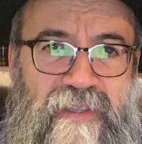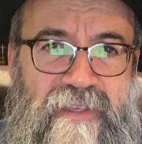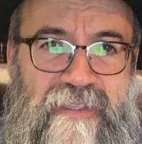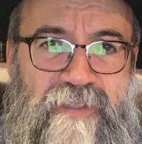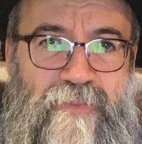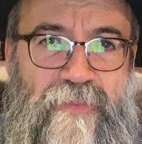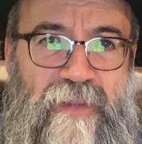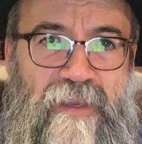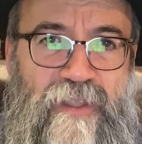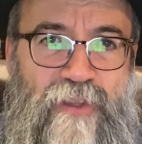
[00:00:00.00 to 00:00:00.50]

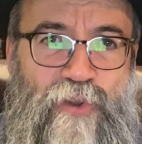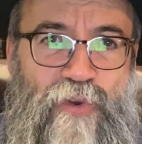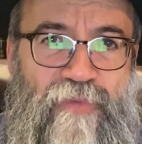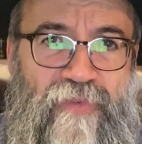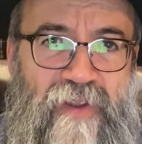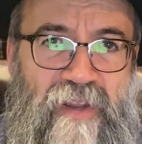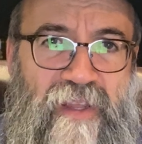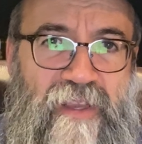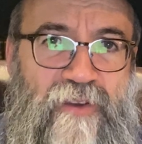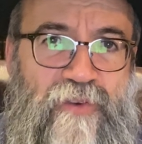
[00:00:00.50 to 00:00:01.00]
is made
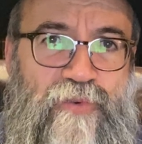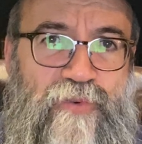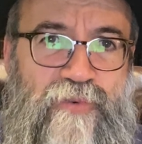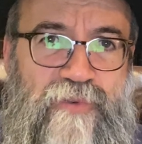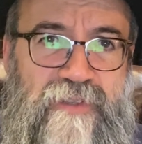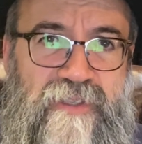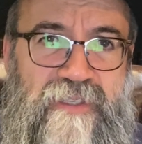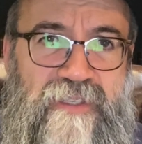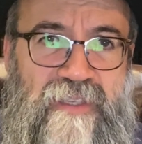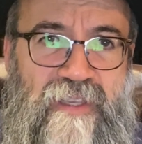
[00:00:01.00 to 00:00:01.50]
of
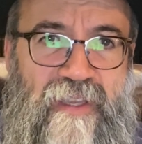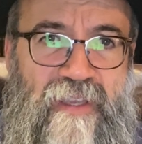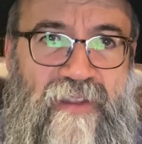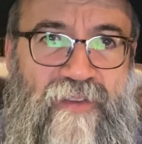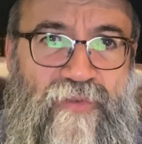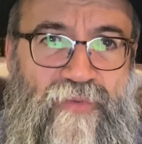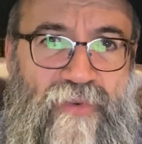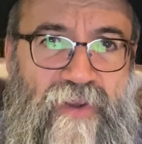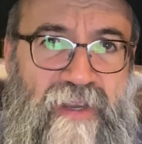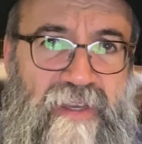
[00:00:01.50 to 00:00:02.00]
legumes
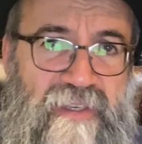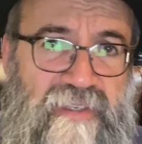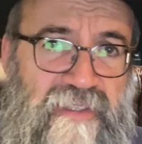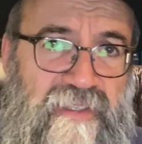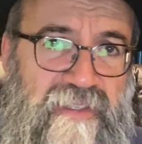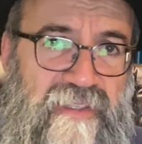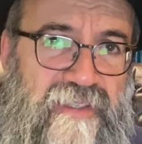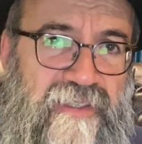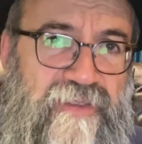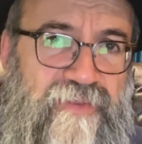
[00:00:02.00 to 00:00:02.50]
and
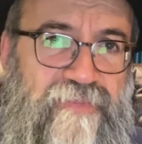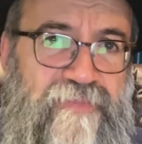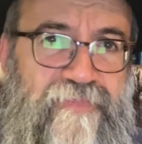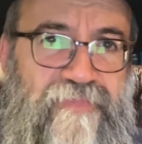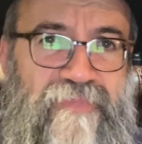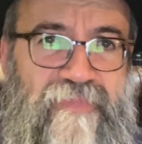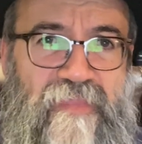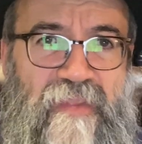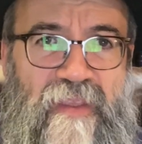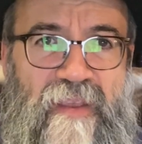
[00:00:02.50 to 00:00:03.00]
rice.
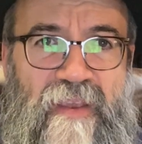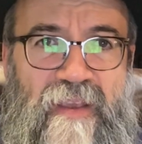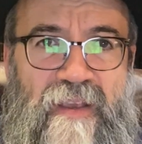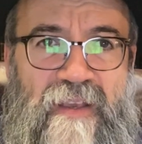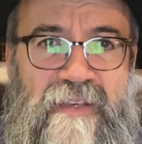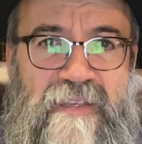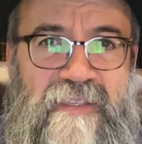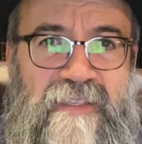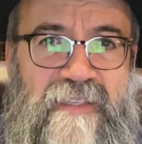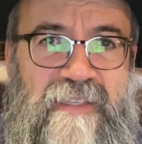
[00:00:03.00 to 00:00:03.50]

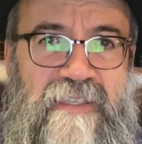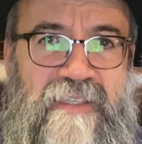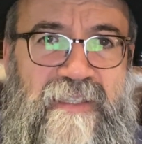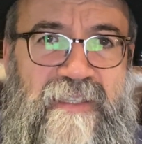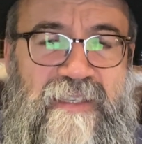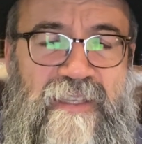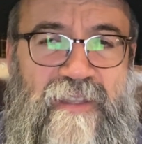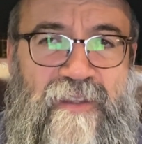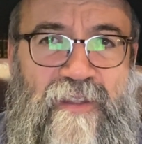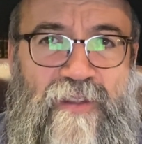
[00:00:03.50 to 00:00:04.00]

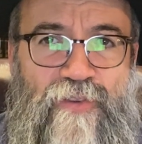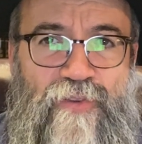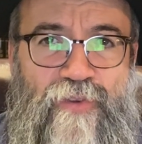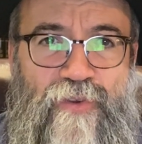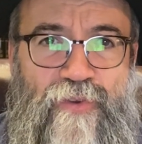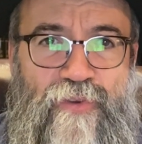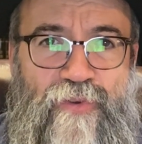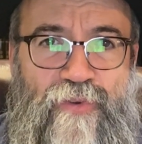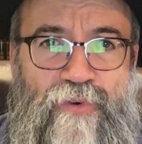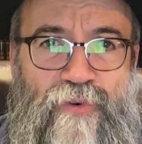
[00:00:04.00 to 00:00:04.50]
Since in the
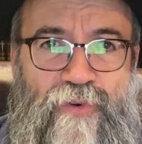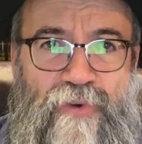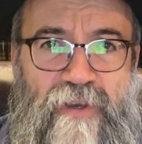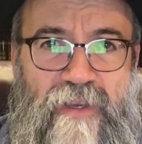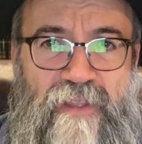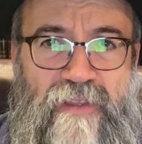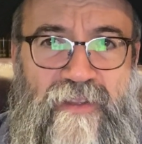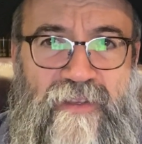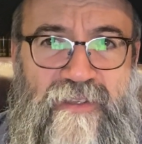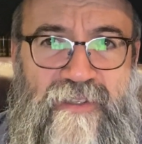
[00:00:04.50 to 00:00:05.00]
Torah
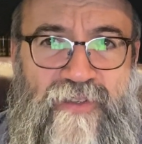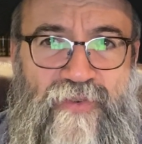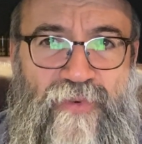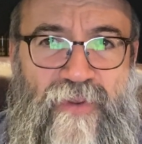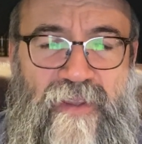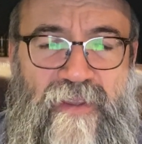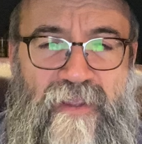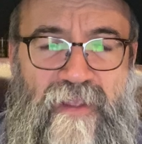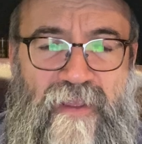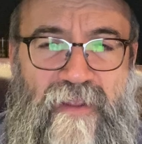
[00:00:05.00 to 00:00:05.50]
it is
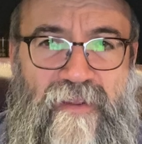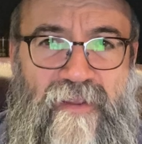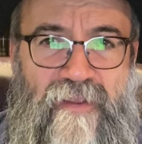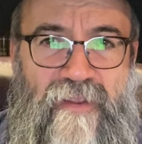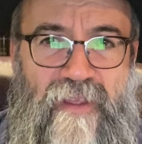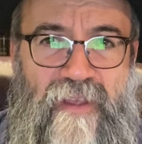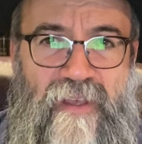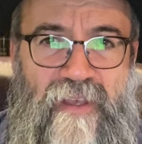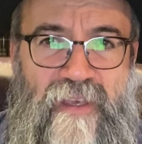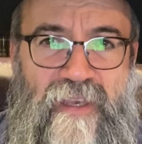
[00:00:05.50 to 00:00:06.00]

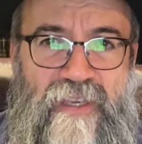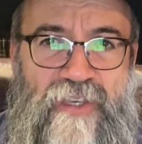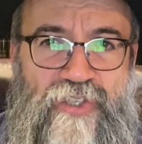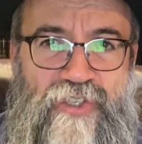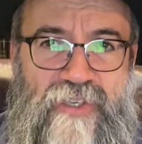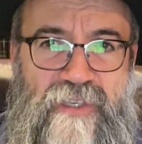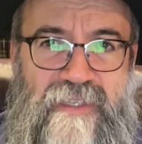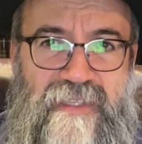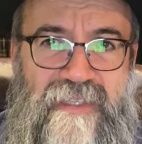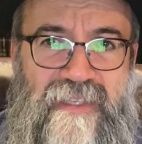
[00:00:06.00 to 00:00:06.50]
written,
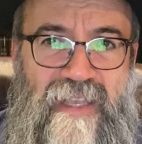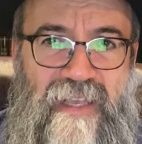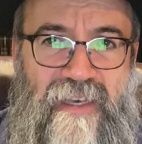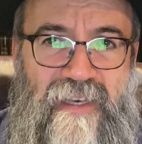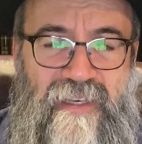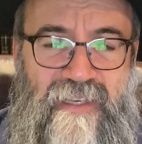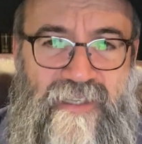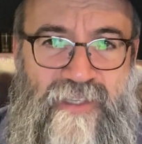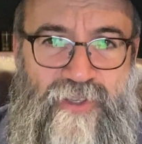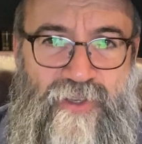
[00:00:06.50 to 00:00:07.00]
Reishis
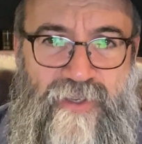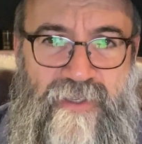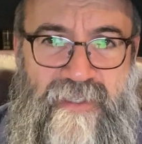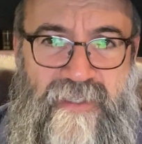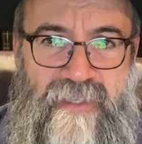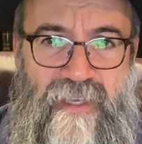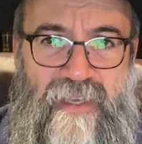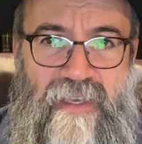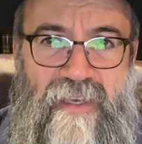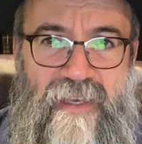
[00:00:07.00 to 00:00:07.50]

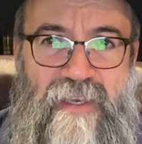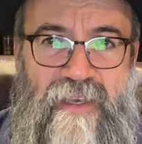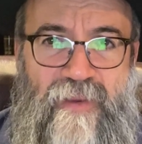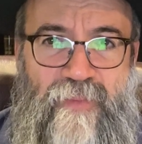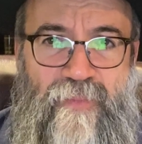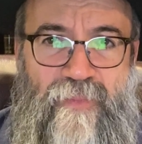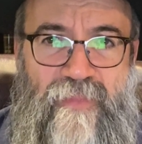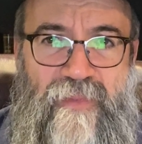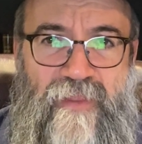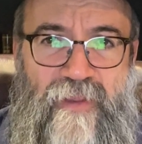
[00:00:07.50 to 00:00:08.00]

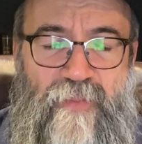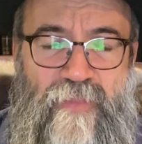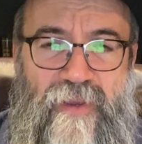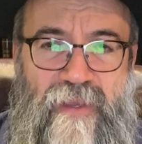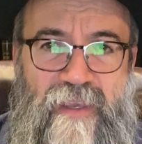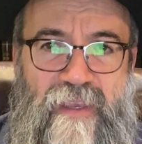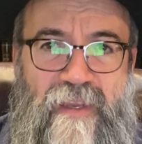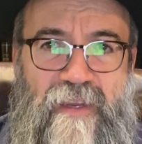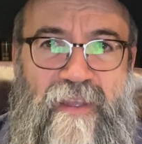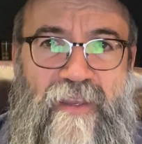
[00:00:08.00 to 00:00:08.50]
Arisoiseichem, the
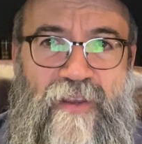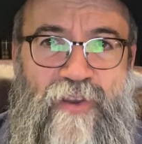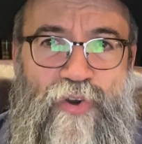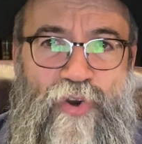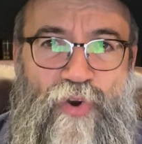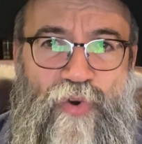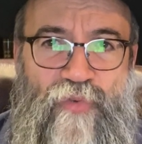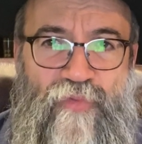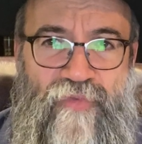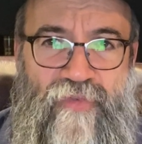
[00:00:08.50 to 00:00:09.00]
beginning
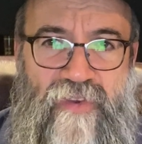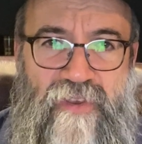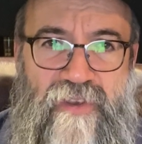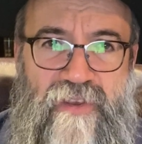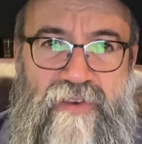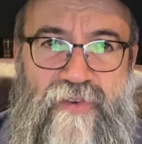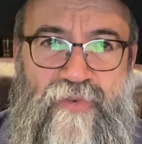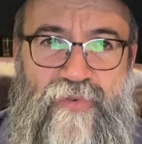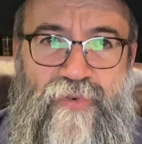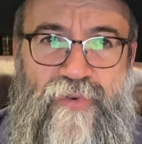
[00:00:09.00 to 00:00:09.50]
of
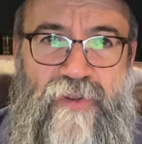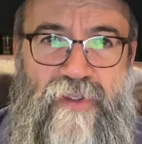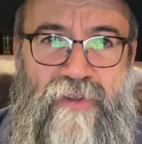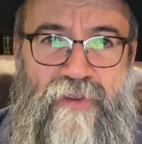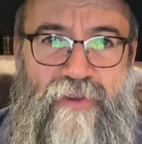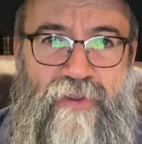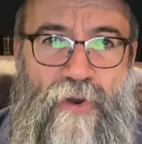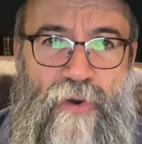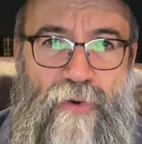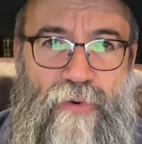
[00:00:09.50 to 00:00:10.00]
your
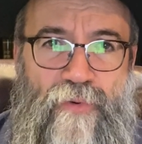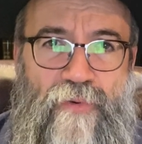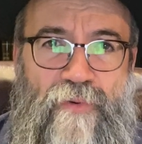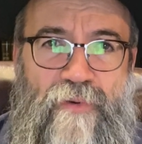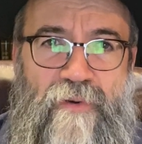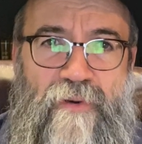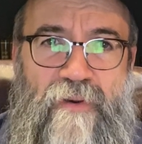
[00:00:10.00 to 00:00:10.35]
dough,